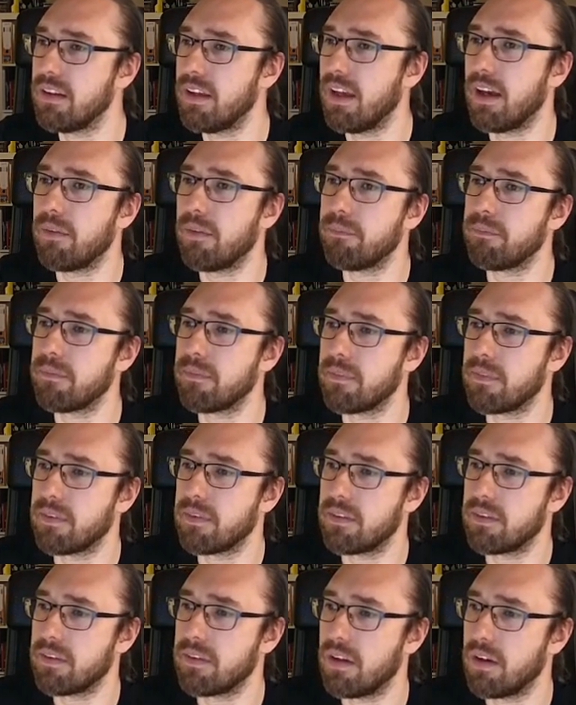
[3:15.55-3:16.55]
Yeah.
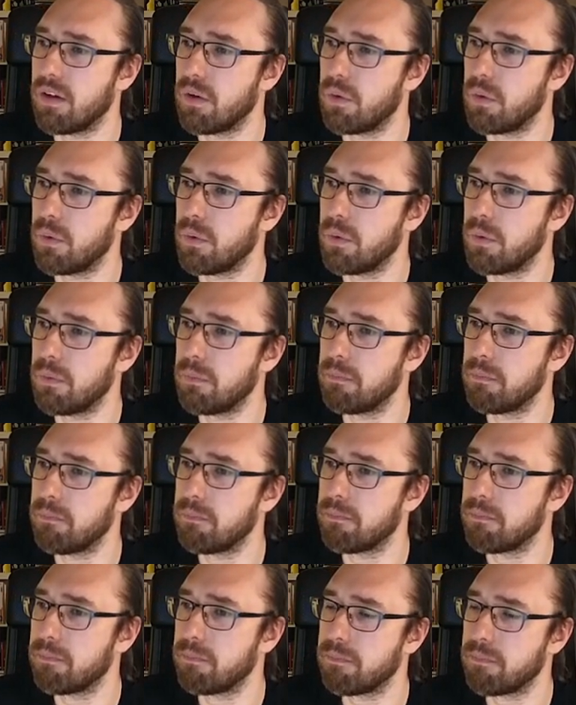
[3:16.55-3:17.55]
So
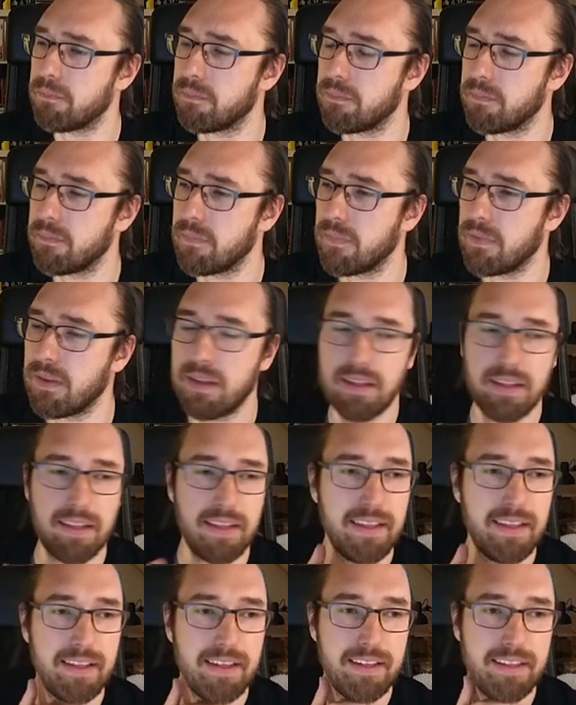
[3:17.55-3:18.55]

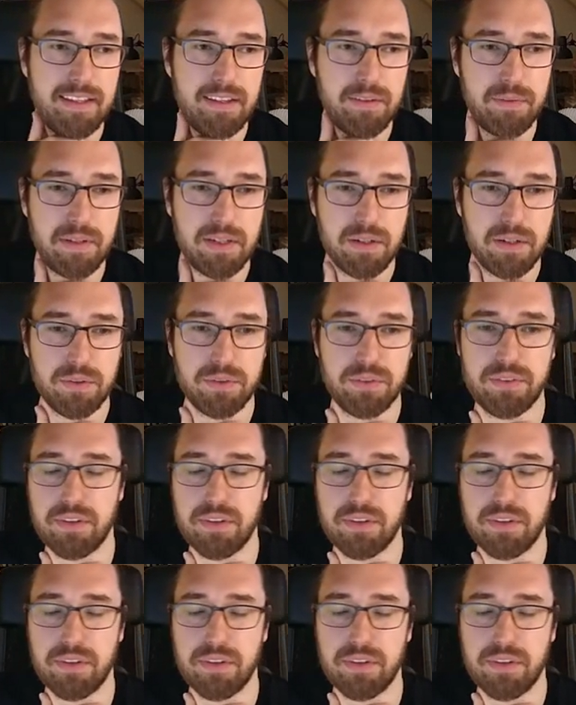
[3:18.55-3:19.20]
here we go.